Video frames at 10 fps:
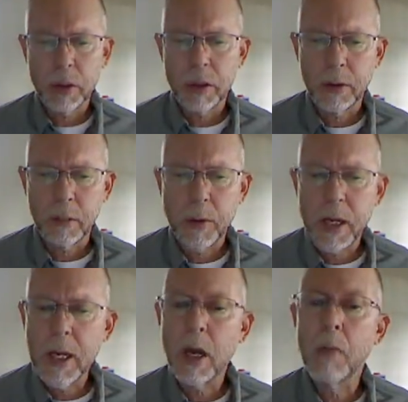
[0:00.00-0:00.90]
Center,
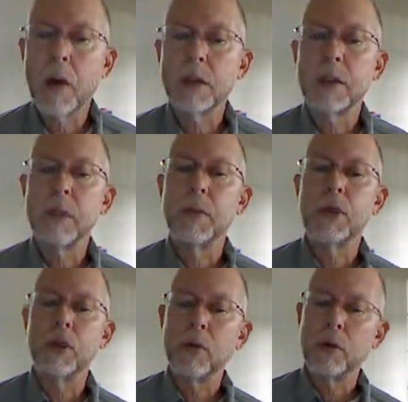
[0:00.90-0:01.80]
PMRC. Be
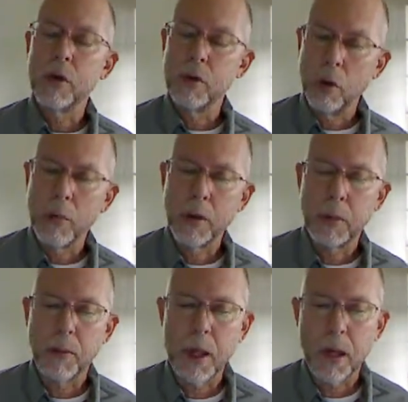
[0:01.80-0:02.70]
sure you know about the
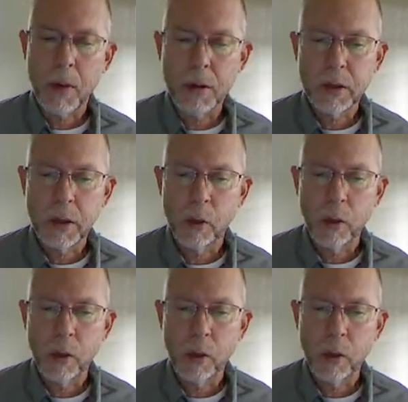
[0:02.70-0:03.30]
PMRC.